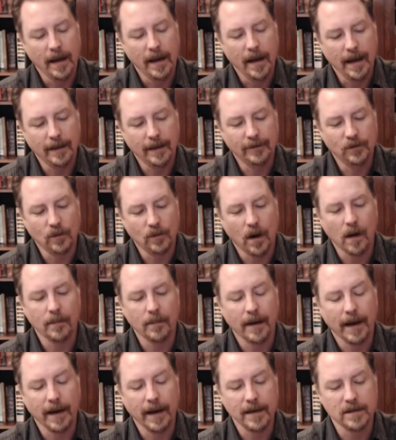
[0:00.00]
and to
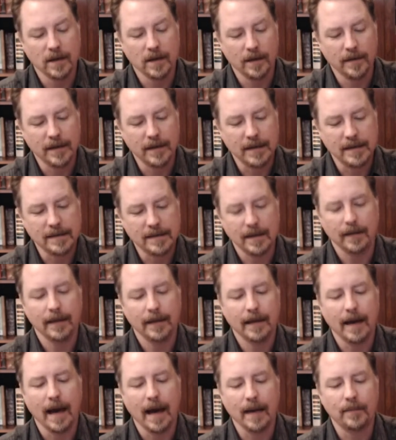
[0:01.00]
harmonize on the
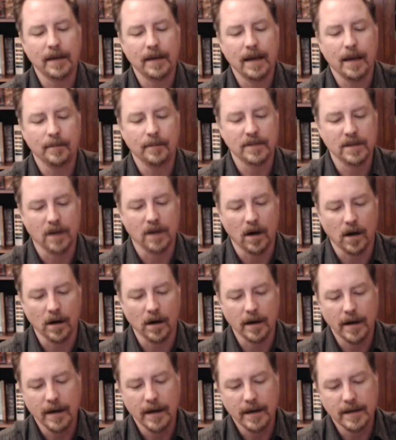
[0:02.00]
Selling IBM song